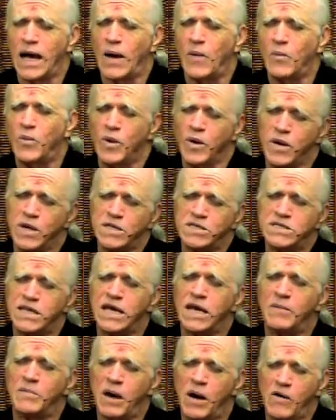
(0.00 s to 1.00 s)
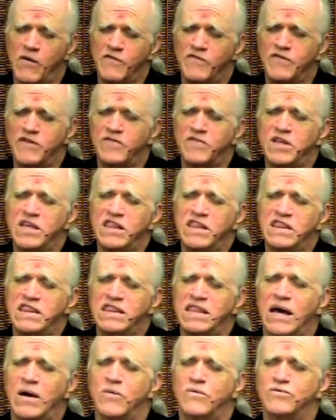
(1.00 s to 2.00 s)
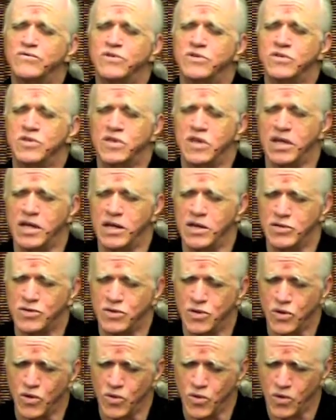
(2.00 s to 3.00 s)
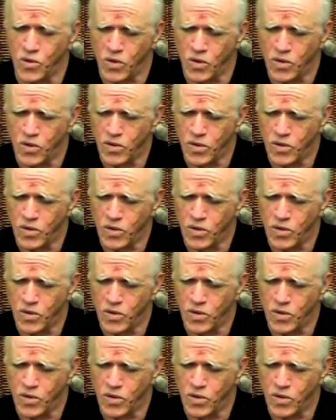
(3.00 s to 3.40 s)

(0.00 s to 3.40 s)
We're going to say about 50,000 years ago.